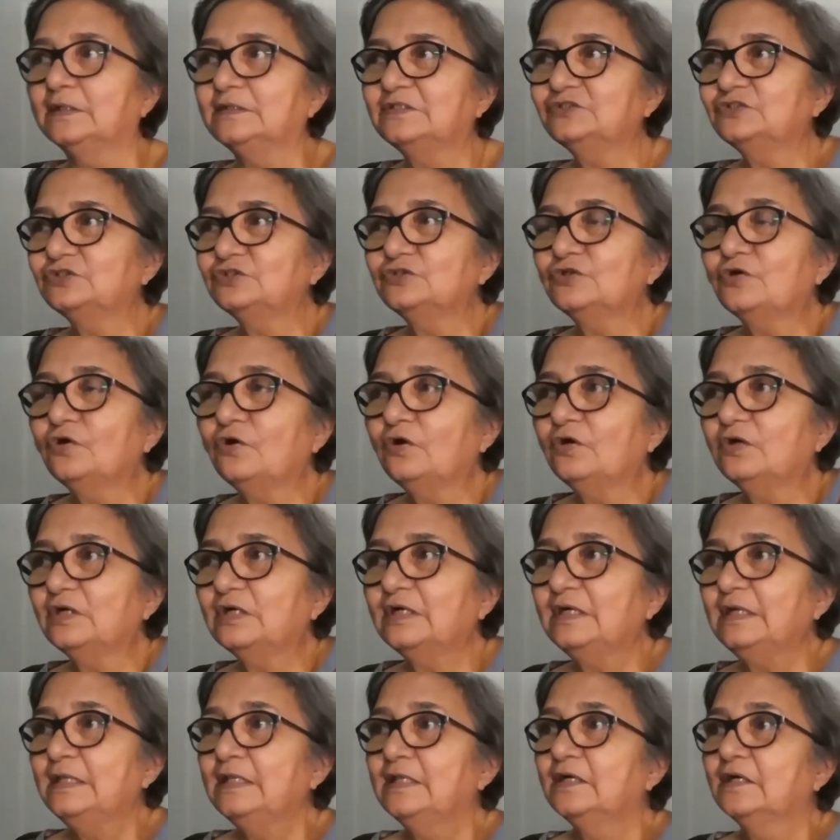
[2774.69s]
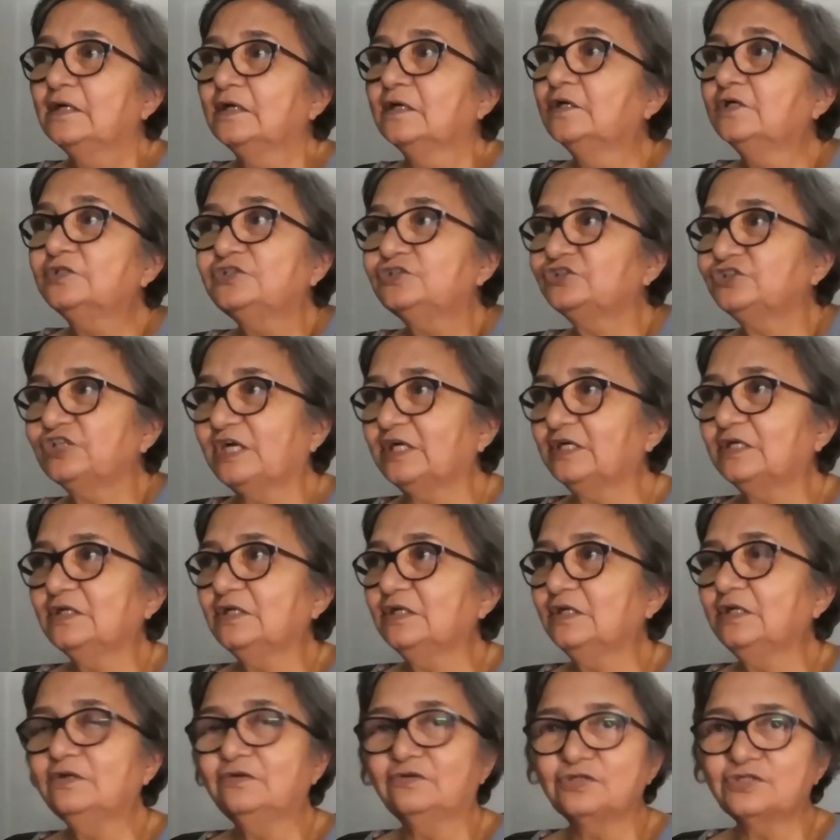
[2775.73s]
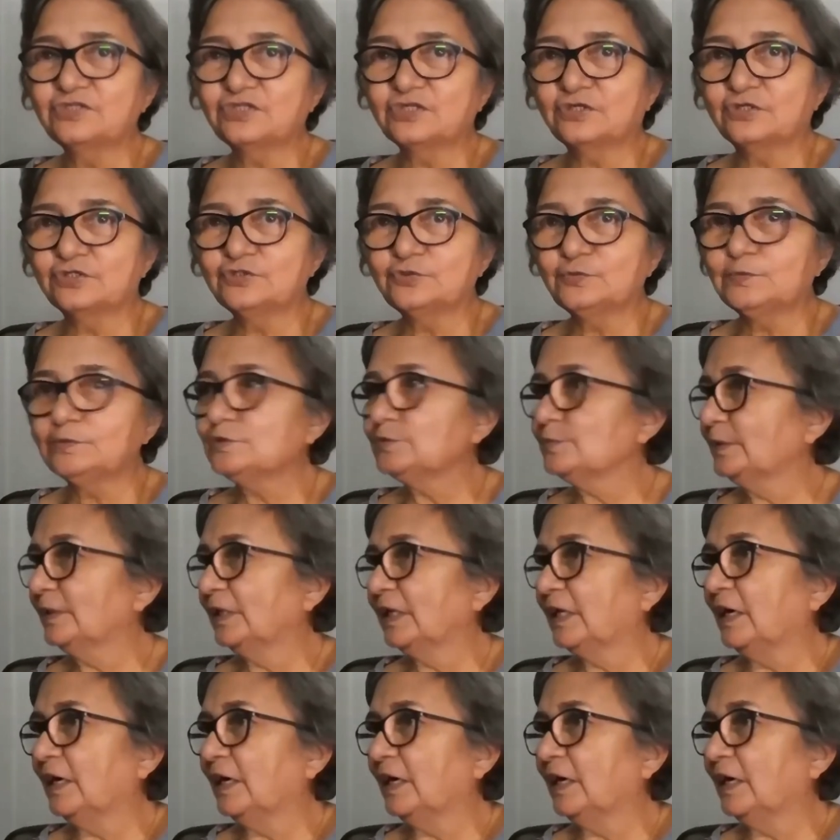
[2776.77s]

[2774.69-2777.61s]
This is not earth-shattering research which will